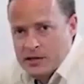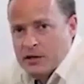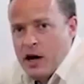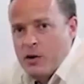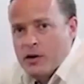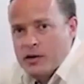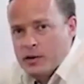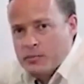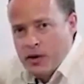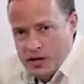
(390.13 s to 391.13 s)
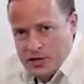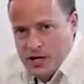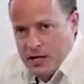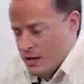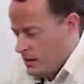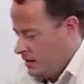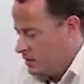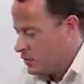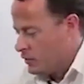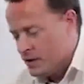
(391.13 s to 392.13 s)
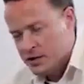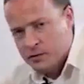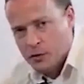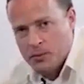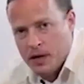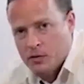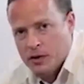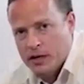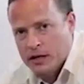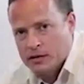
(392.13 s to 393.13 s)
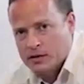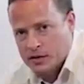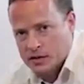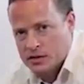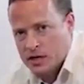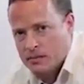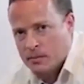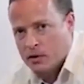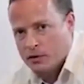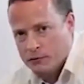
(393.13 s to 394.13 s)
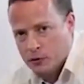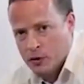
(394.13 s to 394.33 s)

and lower your brush deck is on this foot pedal here, so this is done by your foot